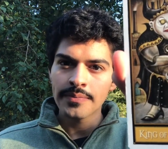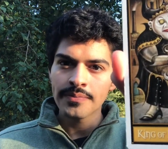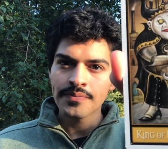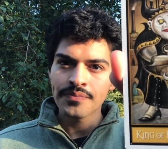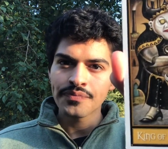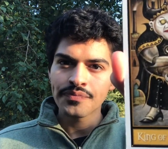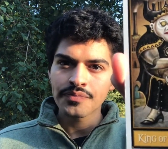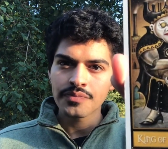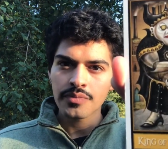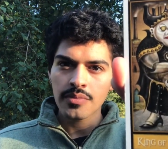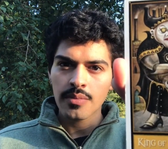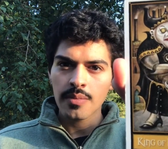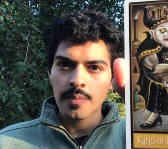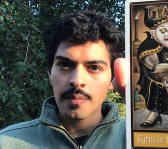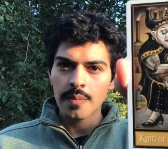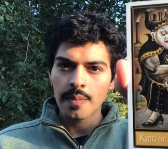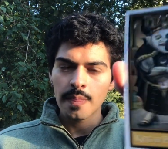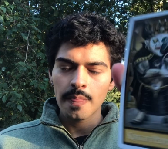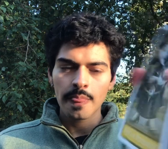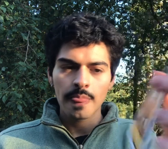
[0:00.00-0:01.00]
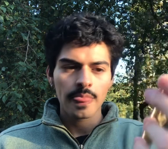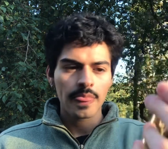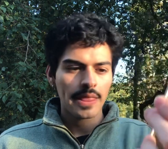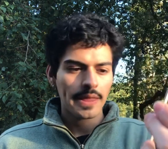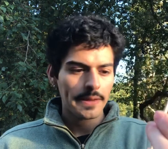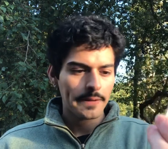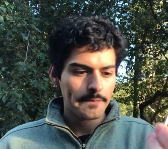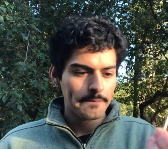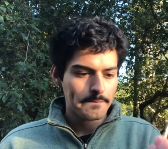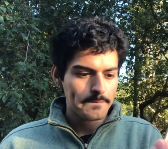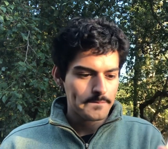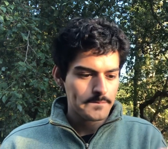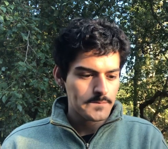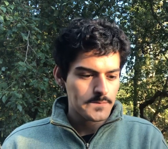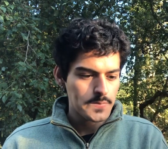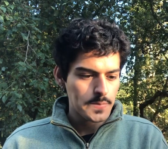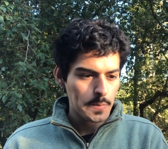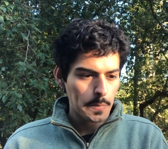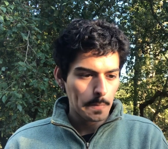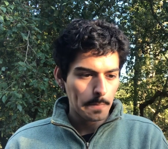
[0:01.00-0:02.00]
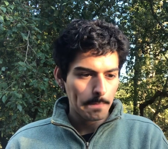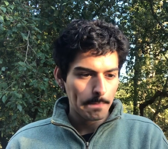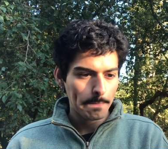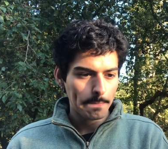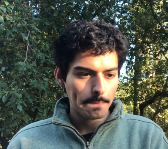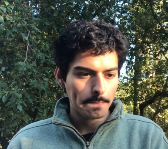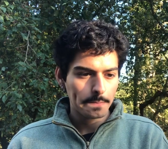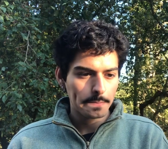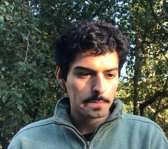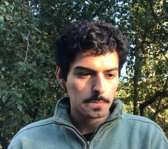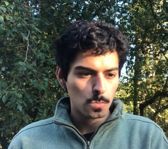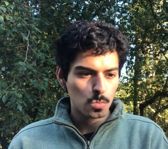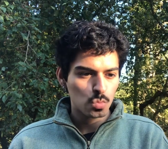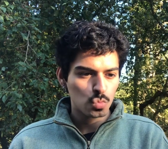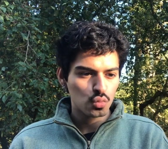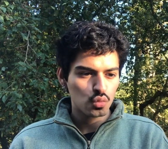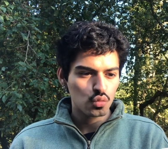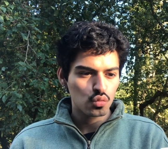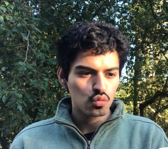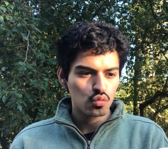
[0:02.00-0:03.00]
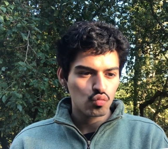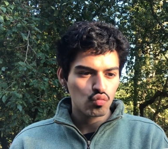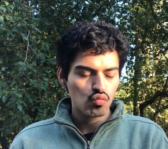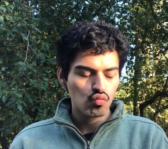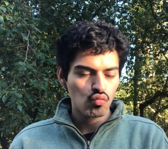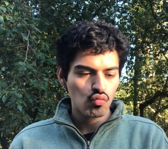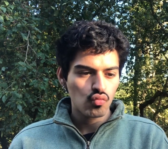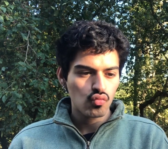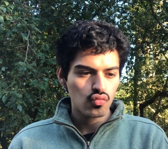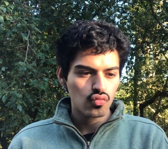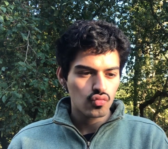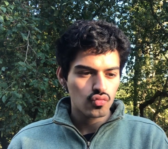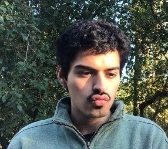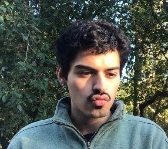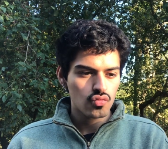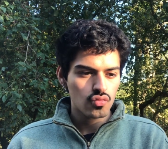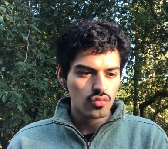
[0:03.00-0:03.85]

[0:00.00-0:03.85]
No one is speaking in this clip.